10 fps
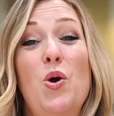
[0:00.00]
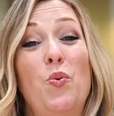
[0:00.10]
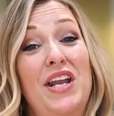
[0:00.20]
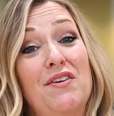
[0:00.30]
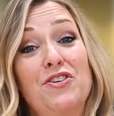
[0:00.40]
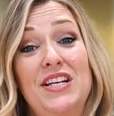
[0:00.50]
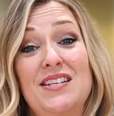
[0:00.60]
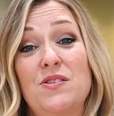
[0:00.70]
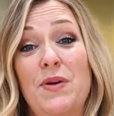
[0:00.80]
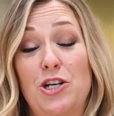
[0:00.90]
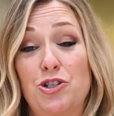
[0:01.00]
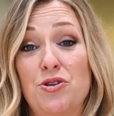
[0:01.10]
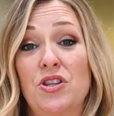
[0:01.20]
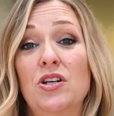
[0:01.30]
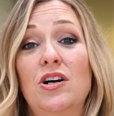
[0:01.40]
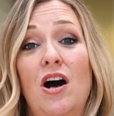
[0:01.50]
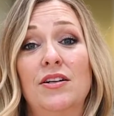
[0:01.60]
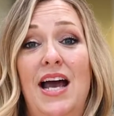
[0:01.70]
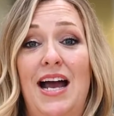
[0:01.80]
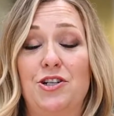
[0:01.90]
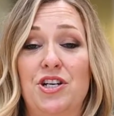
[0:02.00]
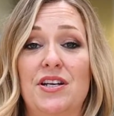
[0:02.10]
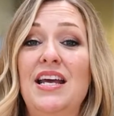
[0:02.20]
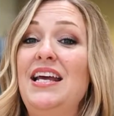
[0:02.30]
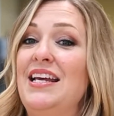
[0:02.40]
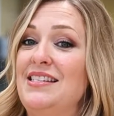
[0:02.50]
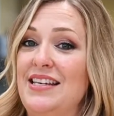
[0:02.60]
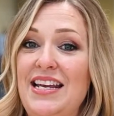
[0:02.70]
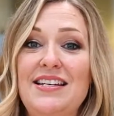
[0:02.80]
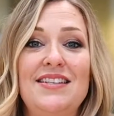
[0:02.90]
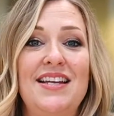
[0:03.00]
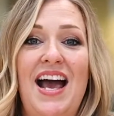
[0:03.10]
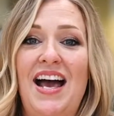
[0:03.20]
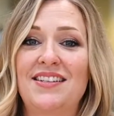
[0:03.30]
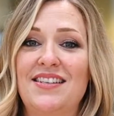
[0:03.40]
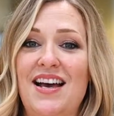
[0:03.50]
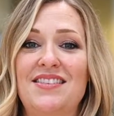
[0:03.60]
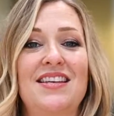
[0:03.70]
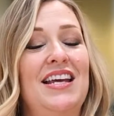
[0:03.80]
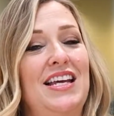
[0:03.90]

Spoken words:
Whatever it is, make sure that the call to action is easy to access,